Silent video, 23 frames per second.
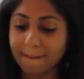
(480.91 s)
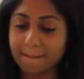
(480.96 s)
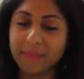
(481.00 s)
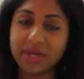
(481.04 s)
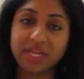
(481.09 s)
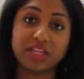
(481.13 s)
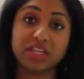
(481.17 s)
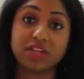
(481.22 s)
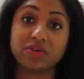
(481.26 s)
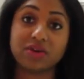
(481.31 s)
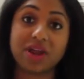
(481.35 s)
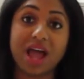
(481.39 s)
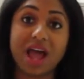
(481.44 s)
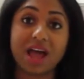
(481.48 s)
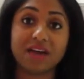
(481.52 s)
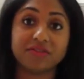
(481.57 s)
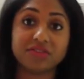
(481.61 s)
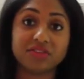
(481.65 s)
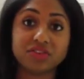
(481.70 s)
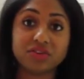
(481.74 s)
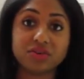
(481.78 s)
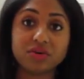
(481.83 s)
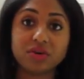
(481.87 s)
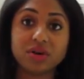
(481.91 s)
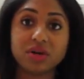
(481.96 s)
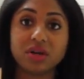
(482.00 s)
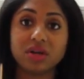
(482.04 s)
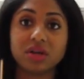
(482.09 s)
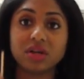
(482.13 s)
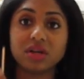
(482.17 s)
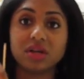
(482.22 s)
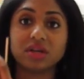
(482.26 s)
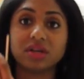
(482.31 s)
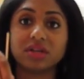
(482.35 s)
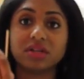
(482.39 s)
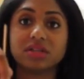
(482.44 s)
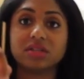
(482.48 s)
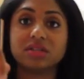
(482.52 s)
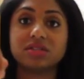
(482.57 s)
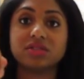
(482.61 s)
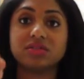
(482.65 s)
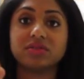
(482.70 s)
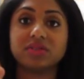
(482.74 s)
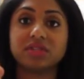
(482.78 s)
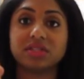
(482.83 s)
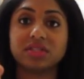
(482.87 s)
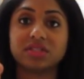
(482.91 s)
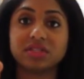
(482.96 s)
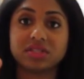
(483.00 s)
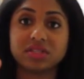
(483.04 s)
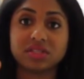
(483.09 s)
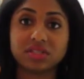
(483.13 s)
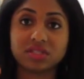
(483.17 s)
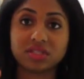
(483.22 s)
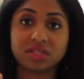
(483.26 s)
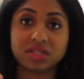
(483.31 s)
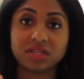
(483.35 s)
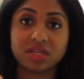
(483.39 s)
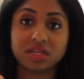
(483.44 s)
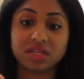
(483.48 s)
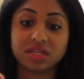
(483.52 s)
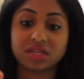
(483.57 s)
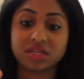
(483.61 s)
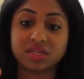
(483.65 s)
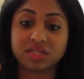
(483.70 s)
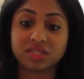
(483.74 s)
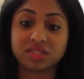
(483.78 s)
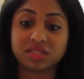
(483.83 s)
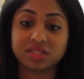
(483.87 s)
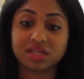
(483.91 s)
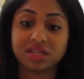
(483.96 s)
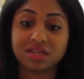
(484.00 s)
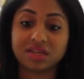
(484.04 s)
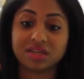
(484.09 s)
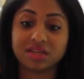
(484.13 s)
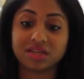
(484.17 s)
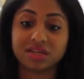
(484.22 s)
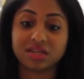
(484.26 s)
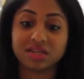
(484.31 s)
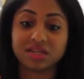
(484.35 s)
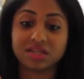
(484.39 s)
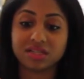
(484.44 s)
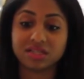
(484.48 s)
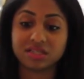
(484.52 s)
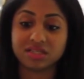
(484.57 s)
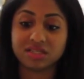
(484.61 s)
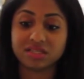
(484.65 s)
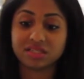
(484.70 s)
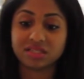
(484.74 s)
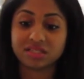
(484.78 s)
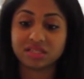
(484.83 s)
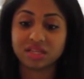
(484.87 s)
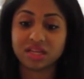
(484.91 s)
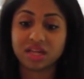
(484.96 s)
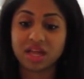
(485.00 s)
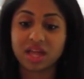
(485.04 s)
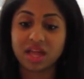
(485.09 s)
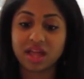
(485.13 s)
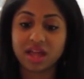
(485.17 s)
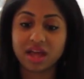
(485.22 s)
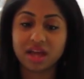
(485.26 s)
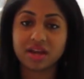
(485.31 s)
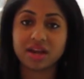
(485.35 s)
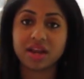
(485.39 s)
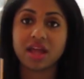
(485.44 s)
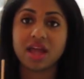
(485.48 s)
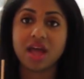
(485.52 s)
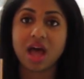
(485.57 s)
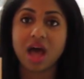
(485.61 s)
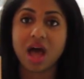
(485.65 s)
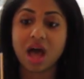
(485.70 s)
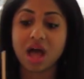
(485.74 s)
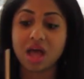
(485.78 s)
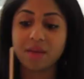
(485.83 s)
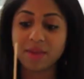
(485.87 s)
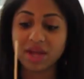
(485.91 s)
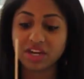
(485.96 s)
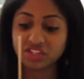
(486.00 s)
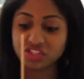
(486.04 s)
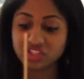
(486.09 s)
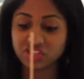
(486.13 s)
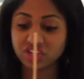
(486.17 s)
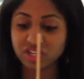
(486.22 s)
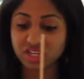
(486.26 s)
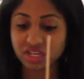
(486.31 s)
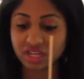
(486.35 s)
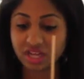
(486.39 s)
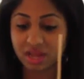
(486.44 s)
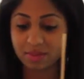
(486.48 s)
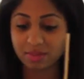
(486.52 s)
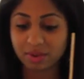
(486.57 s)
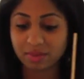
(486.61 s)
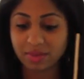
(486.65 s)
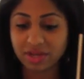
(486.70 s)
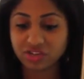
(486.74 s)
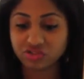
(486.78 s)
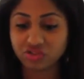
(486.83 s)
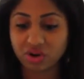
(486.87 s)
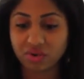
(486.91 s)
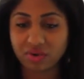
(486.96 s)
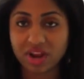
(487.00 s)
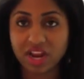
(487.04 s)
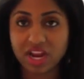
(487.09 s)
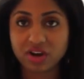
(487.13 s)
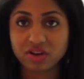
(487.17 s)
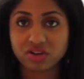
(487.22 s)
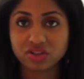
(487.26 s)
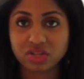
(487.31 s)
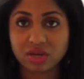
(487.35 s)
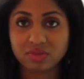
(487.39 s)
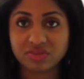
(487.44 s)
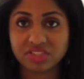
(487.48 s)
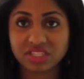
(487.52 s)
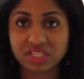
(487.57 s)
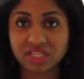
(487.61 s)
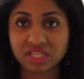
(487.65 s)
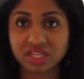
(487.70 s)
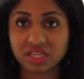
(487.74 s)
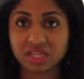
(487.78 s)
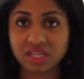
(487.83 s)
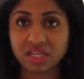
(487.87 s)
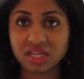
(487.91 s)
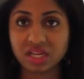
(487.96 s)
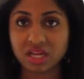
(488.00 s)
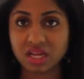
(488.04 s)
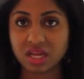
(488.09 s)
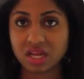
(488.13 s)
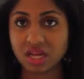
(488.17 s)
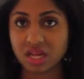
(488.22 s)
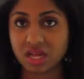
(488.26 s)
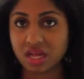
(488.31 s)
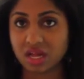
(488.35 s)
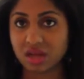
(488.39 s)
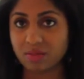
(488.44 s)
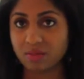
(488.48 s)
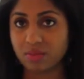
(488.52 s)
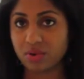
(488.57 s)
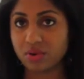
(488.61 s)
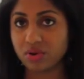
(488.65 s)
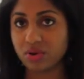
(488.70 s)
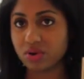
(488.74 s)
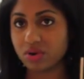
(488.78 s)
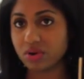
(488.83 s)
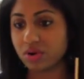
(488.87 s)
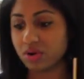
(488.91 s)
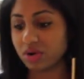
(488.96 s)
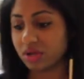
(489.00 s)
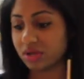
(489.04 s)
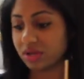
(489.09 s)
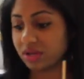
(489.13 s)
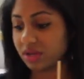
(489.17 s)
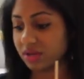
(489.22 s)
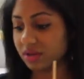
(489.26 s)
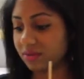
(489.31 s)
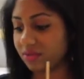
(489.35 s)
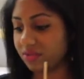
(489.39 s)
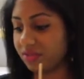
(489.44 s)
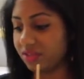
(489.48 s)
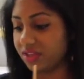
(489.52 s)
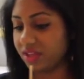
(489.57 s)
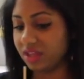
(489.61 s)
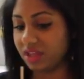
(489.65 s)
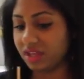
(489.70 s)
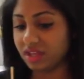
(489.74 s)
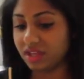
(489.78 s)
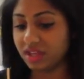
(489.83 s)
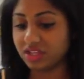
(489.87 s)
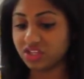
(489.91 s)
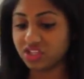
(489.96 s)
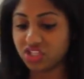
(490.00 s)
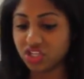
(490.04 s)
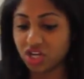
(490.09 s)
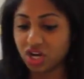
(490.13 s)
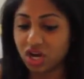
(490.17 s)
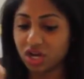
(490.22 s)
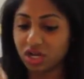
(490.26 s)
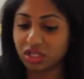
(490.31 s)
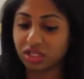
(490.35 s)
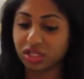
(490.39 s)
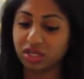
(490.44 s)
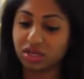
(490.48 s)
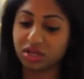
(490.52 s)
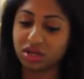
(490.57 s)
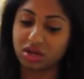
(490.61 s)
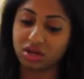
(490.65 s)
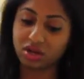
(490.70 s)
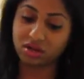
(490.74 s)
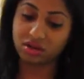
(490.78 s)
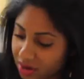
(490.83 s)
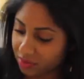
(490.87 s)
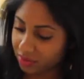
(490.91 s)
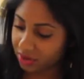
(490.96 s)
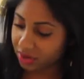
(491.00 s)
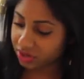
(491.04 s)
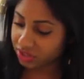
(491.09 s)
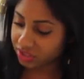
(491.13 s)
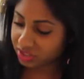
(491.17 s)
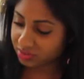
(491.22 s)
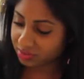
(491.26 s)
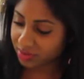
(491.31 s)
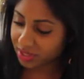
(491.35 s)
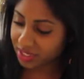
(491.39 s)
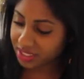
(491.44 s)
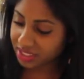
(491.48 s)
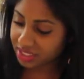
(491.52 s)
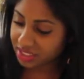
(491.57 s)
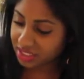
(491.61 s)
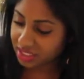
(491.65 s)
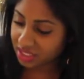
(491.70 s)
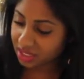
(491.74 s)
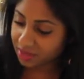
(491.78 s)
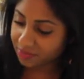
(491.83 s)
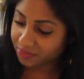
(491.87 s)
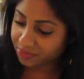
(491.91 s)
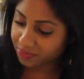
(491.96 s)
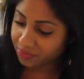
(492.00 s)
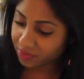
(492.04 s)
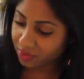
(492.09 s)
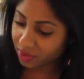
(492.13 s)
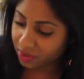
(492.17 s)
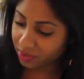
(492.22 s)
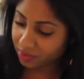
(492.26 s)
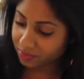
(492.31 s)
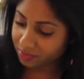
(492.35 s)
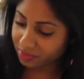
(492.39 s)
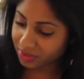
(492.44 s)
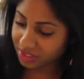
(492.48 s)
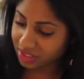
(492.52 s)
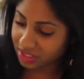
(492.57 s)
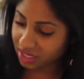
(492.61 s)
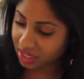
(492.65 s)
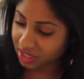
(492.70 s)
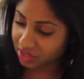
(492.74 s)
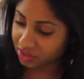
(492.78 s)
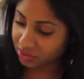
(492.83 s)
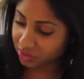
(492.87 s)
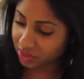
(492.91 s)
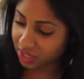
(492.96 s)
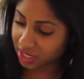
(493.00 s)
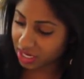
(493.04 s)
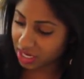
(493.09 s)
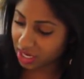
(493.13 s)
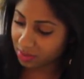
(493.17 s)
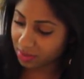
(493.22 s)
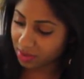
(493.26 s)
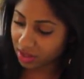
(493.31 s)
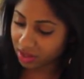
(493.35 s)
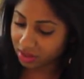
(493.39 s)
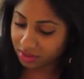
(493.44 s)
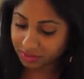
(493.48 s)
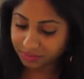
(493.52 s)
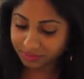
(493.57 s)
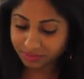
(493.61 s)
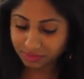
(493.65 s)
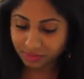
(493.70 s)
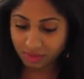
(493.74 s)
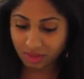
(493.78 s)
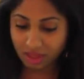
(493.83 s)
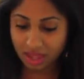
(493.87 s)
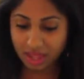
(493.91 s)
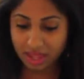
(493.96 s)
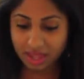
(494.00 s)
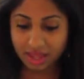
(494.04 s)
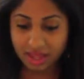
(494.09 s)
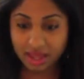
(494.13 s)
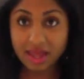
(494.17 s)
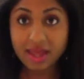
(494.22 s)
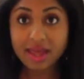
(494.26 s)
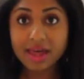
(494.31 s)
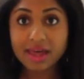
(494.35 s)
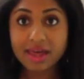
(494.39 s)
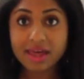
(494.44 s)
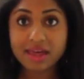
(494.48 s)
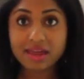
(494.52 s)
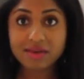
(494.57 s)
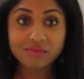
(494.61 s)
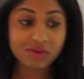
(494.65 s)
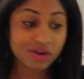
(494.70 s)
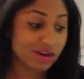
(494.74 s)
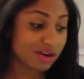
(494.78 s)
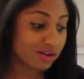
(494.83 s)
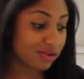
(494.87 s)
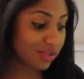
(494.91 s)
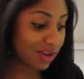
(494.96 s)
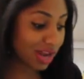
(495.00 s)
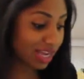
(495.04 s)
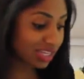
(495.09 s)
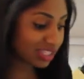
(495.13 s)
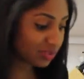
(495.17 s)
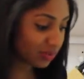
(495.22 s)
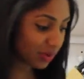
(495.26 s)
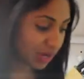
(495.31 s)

but you don't have to. As you can see, it is nice. And I'm actually gonna, I put my tray right here, so I'm just gonna put the chocolate on, and we're gonna just place it beside your caramel, and we're gonna do the next